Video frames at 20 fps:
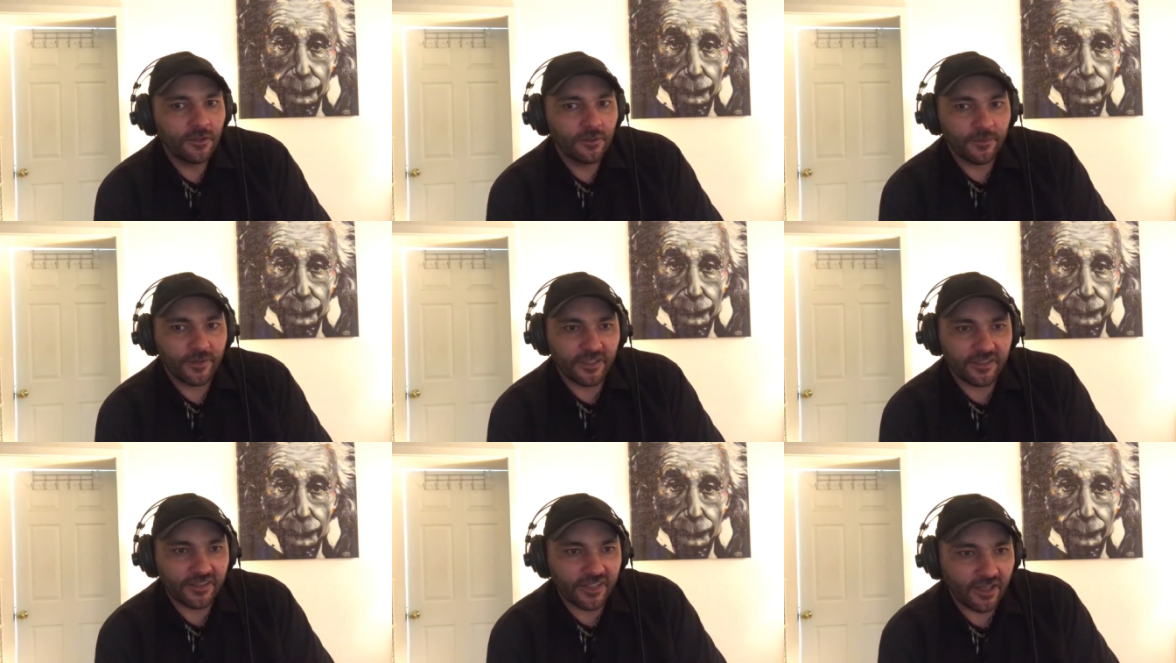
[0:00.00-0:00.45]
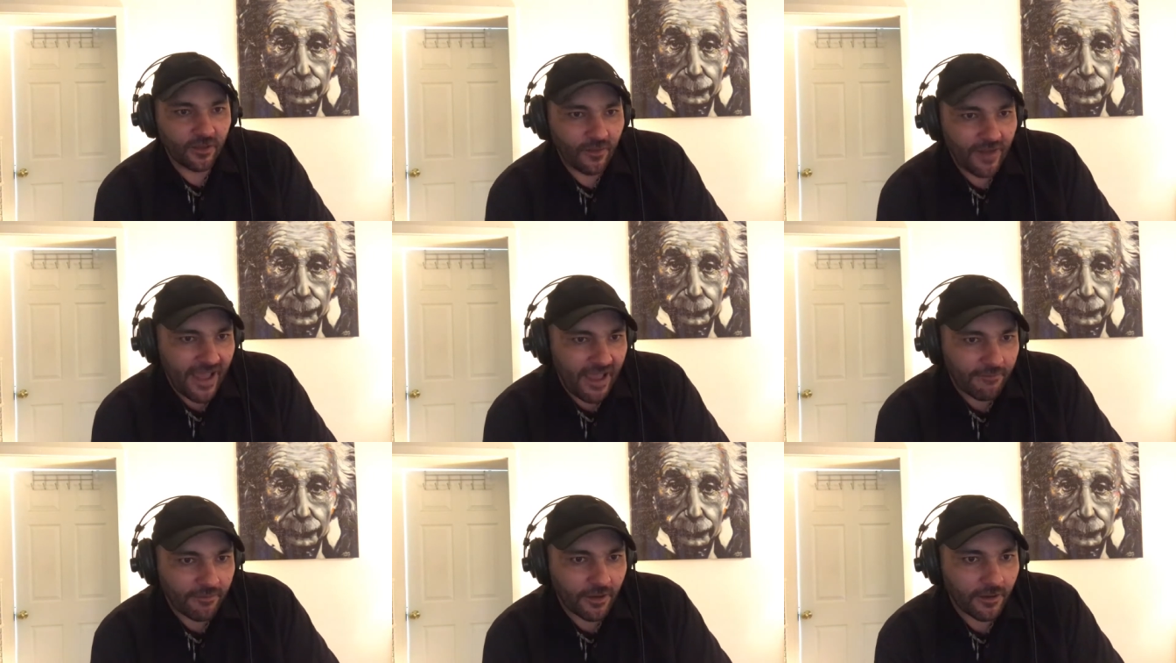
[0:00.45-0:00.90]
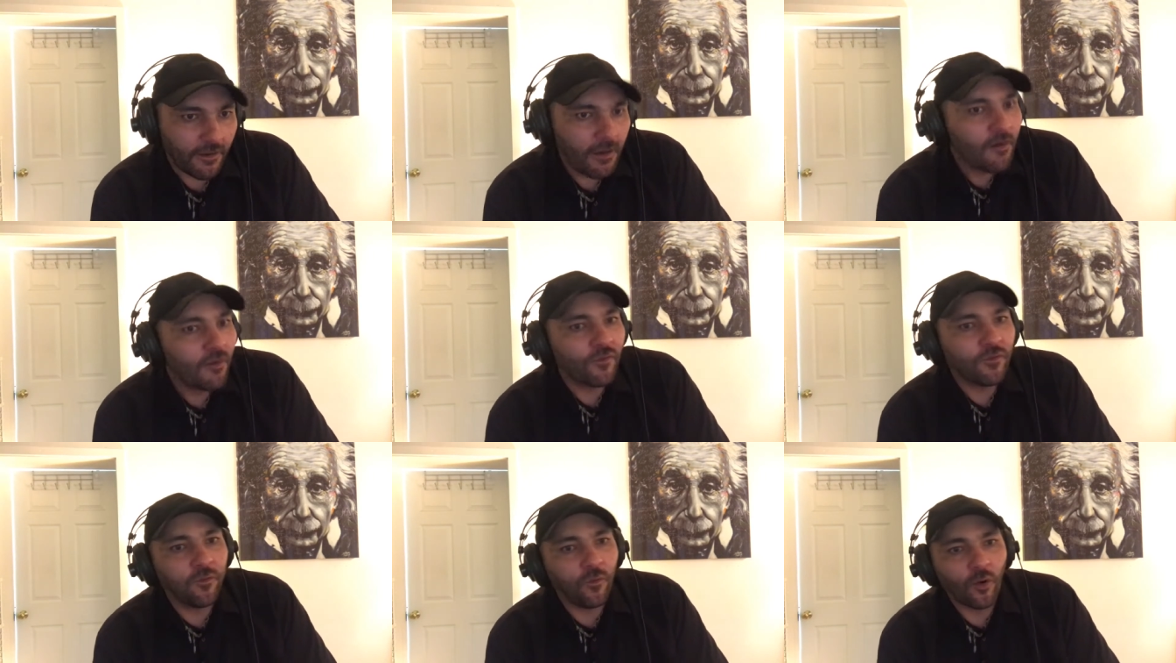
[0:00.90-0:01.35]
because I don't have a
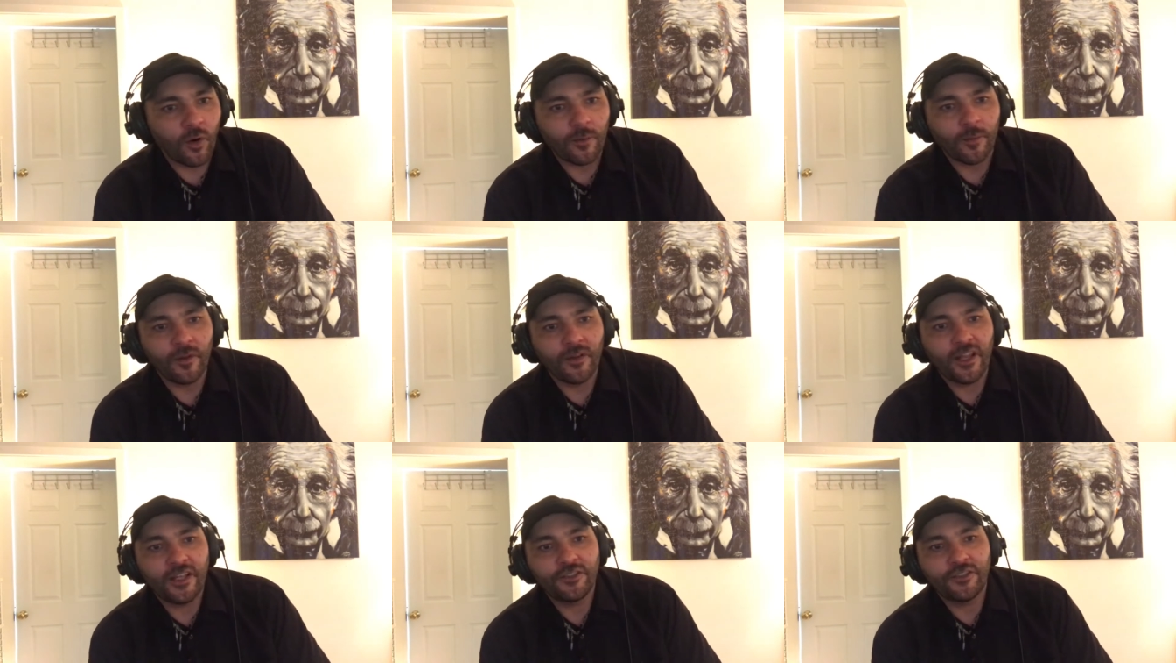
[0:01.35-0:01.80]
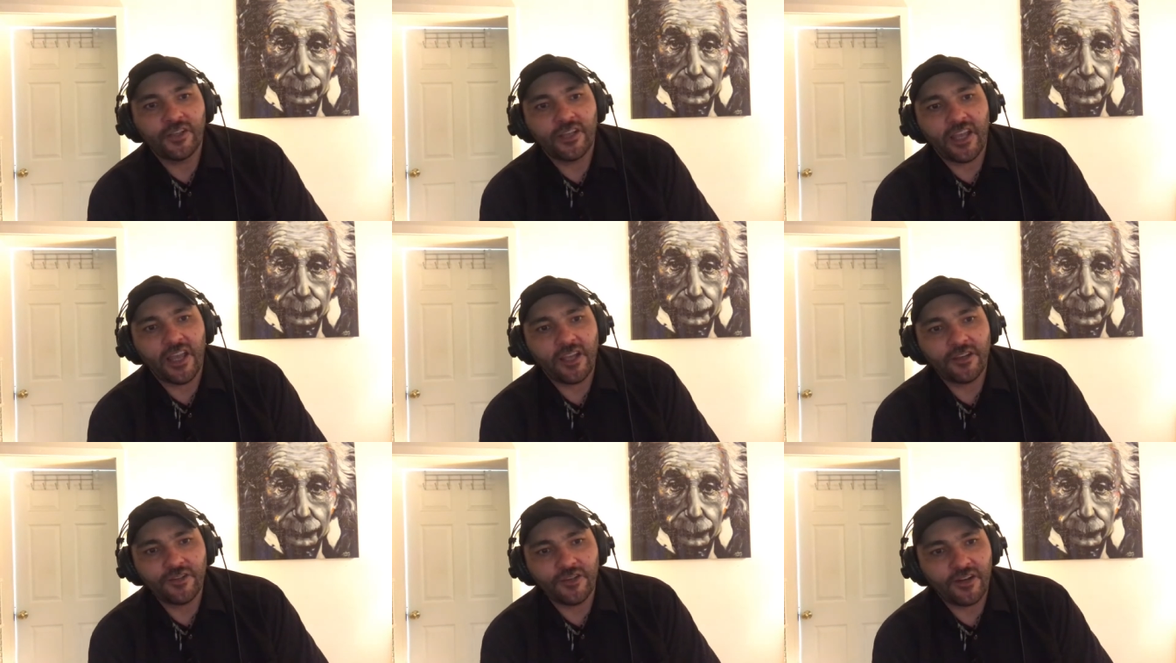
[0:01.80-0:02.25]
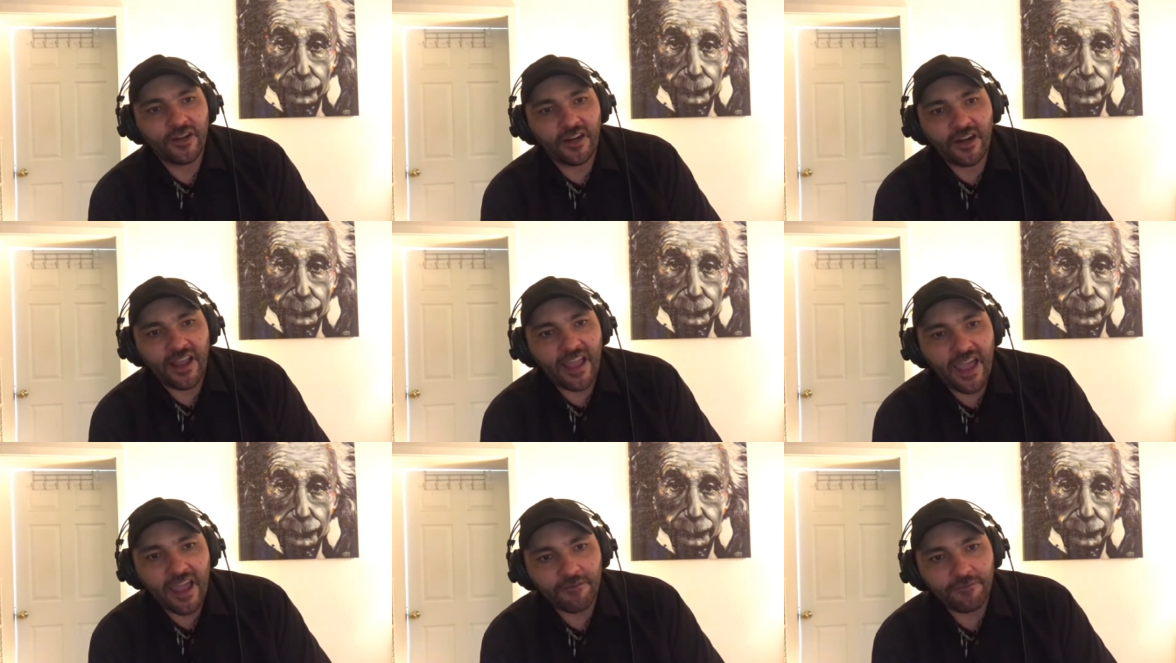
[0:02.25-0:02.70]
formal education
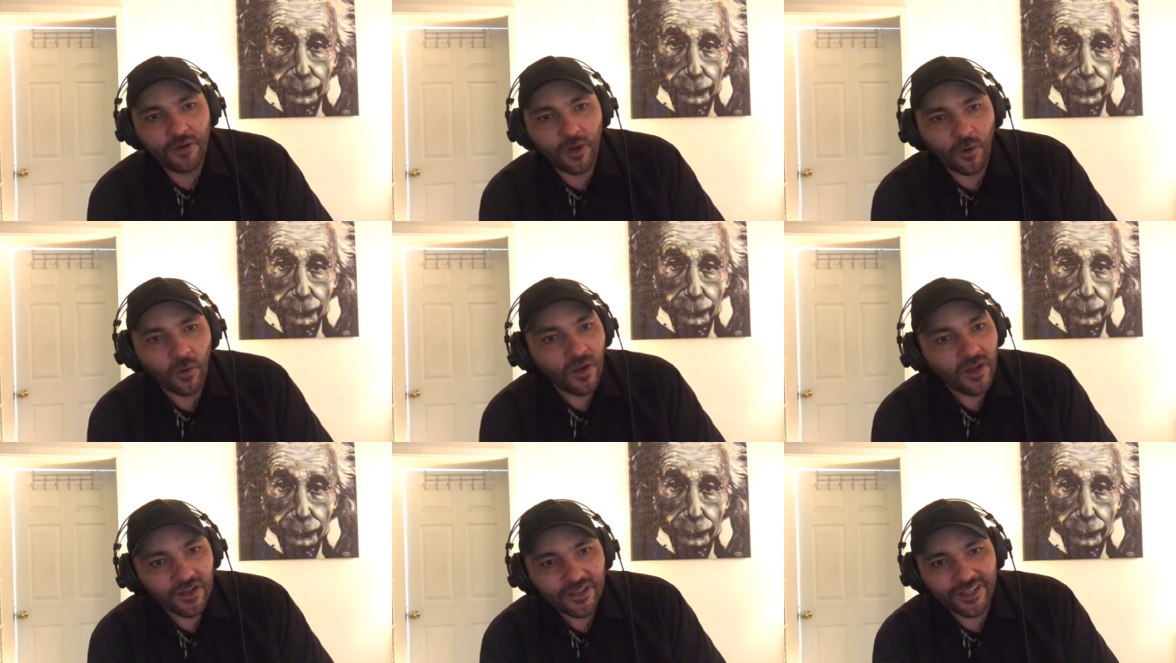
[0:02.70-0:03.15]
and I have no